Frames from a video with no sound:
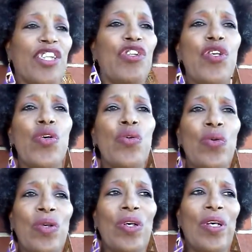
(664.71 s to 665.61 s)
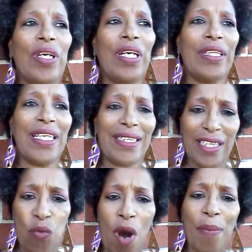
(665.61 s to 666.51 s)
just knew
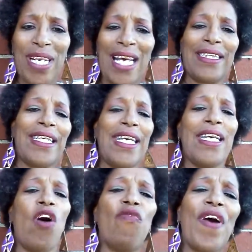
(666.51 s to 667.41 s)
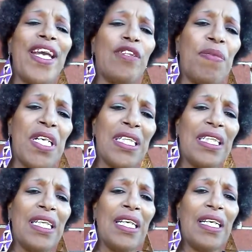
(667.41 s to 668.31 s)
this is a woman I see on Facebook
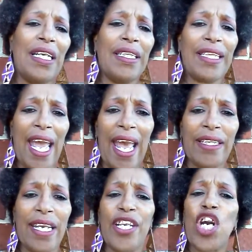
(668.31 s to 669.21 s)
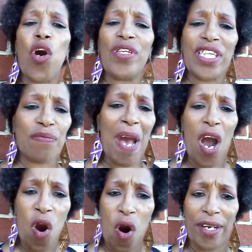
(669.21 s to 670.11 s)
that encourages
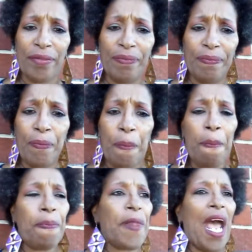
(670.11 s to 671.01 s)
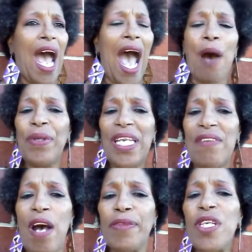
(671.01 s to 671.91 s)
my heart. I
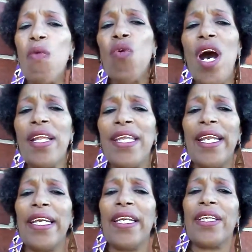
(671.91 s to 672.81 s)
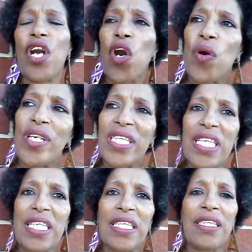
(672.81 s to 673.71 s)
believe I'm someone that
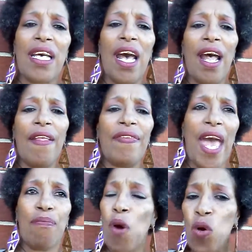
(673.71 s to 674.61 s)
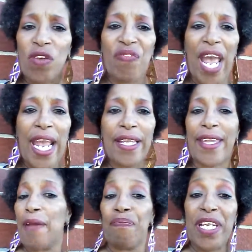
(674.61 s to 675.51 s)
encourages, that
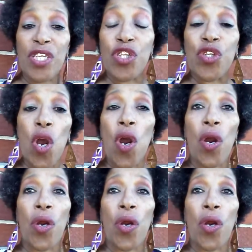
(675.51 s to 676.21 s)
motivate, that minister,